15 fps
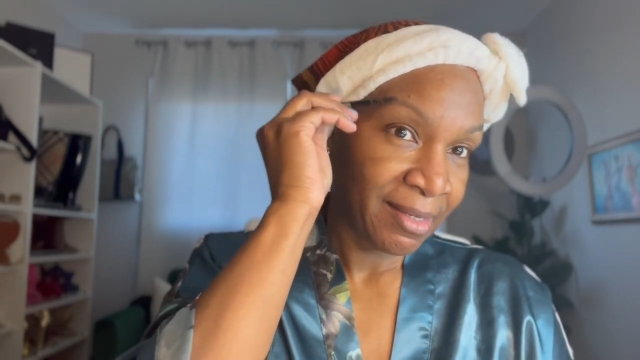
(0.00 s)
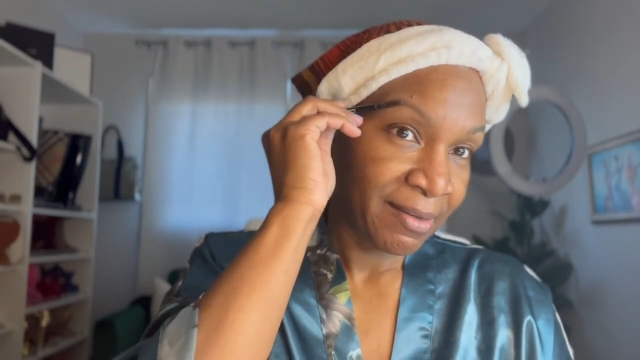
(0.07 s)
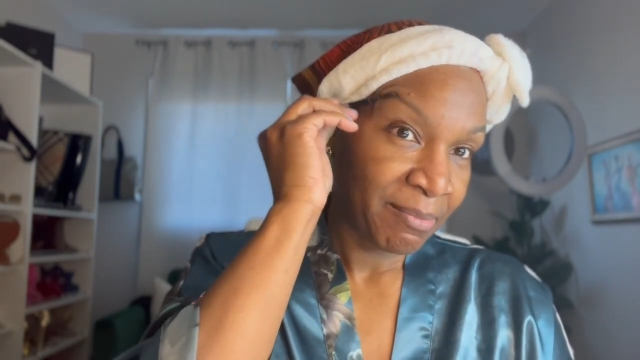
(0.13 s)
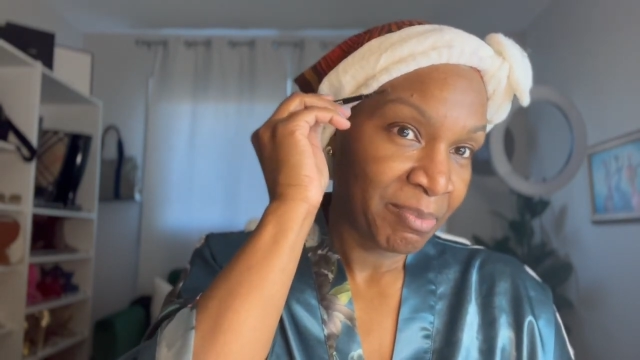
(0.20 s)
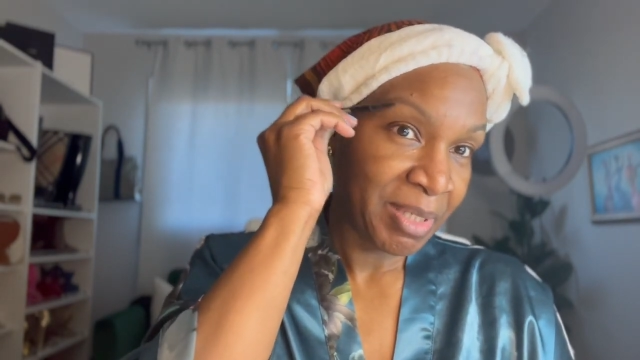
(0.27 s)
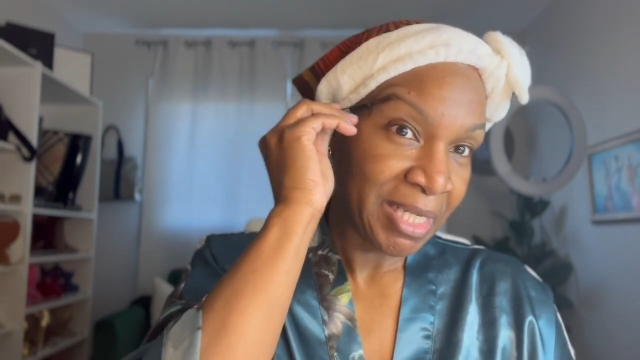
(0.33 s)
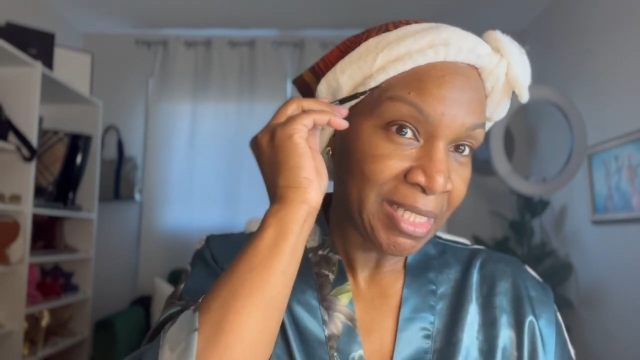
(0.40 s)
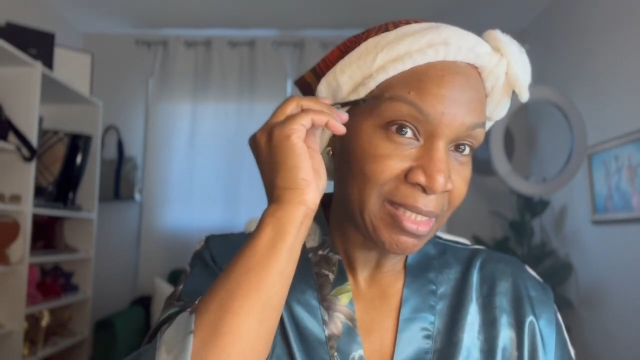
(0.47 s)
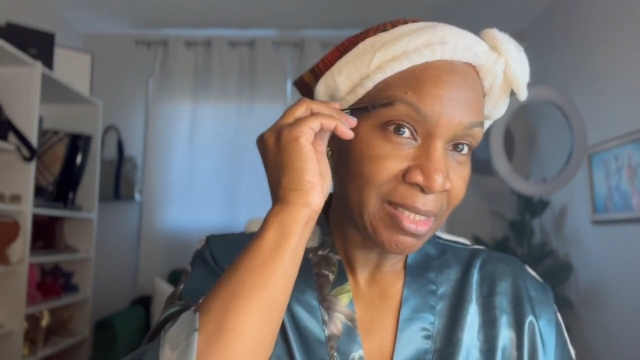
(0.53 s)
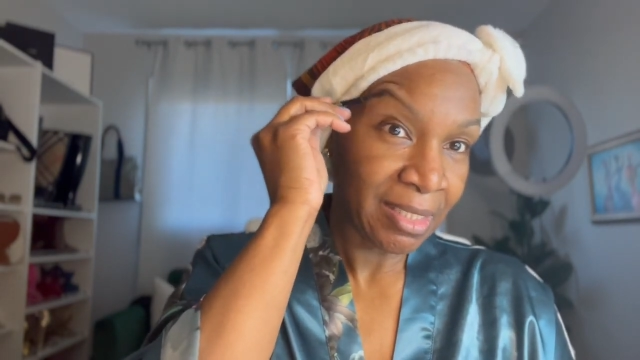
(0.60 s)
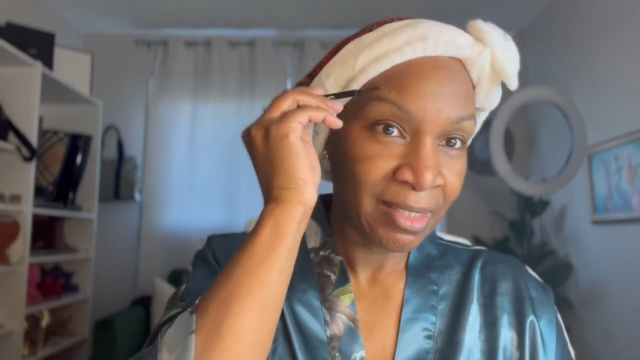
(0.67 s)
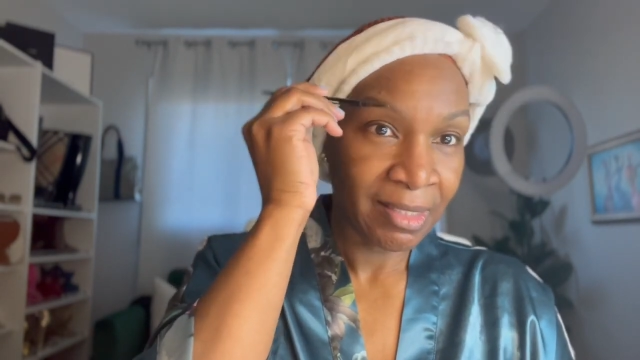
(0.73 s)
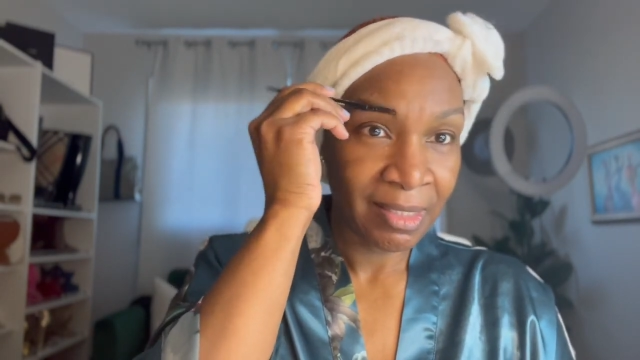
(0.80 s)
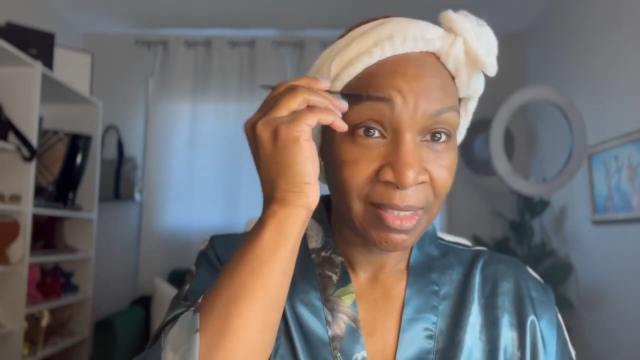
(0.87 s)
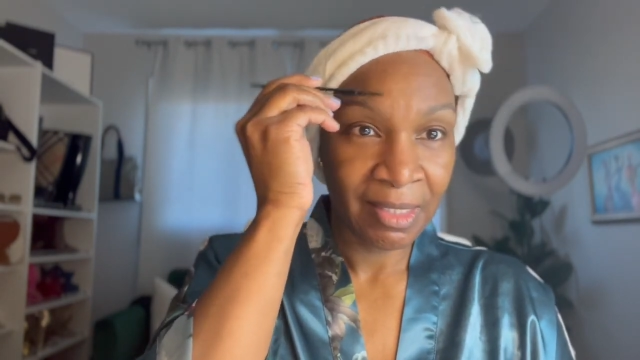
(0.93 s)
beat.
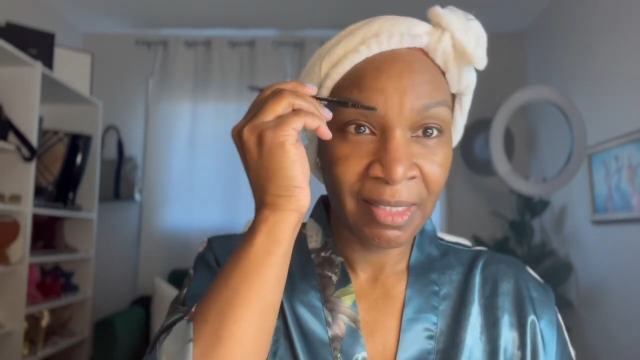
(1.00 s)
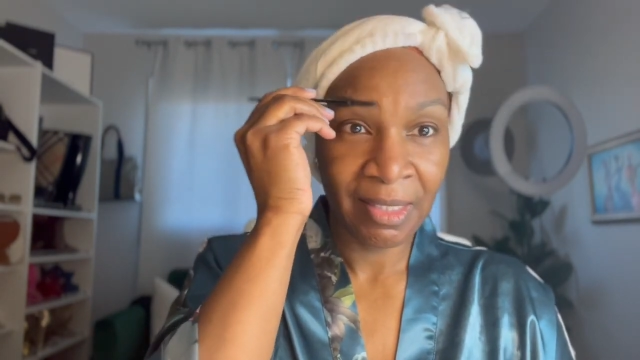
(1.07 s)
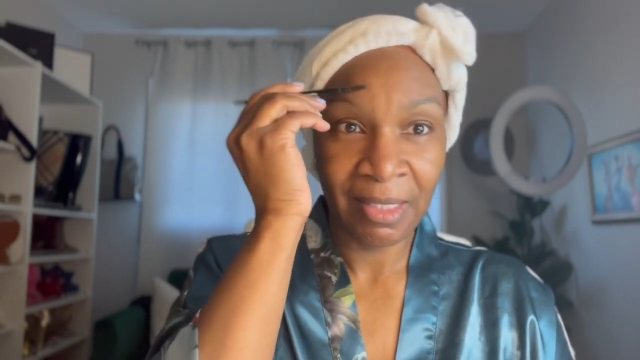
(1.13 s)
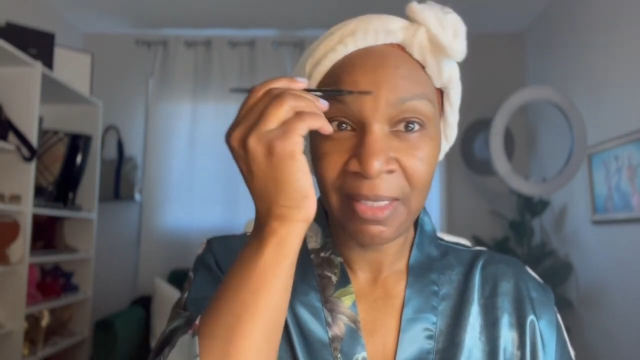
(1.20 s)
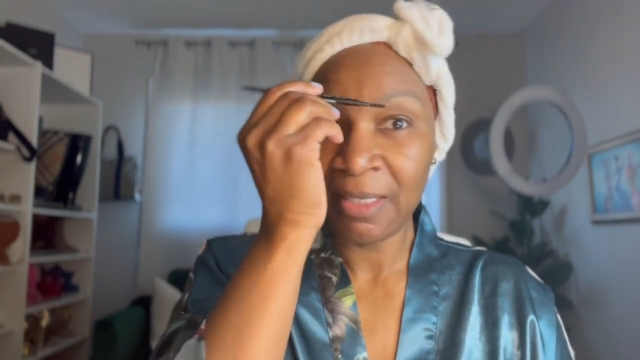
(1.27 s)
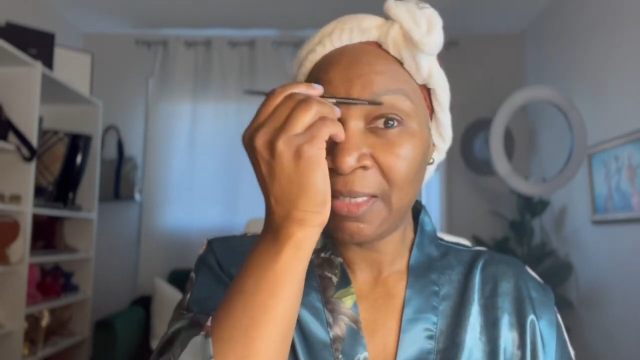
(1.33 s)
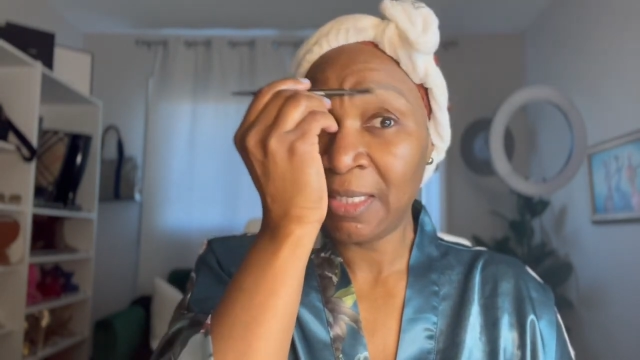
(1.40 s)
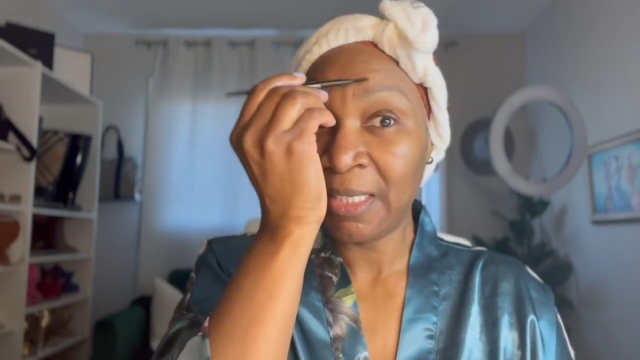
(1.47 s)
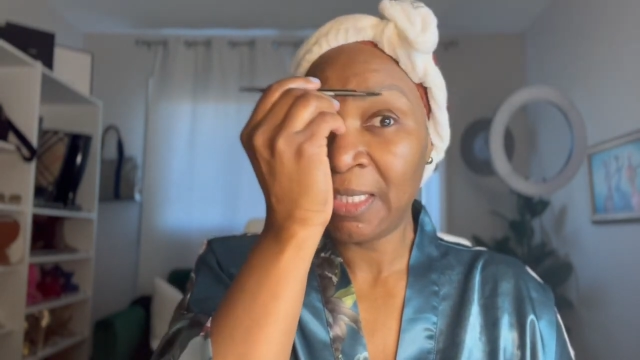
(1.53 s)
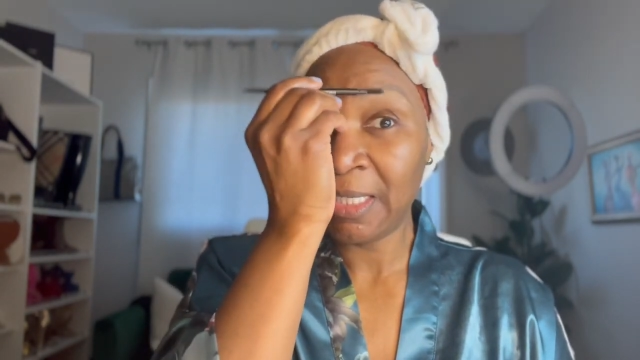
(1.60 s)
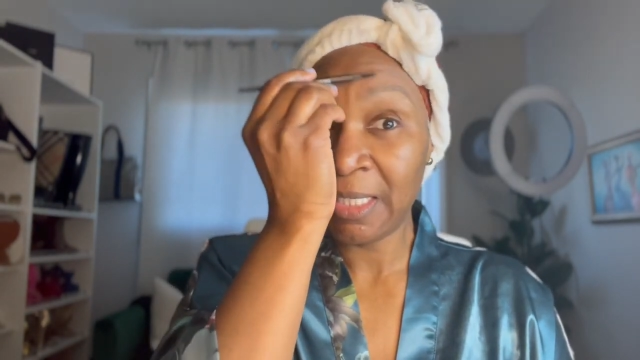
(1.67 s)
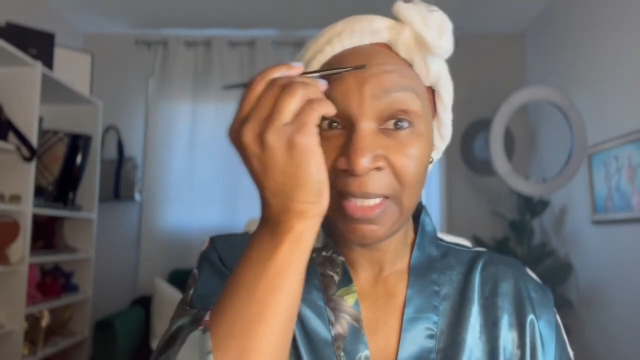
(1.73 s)
And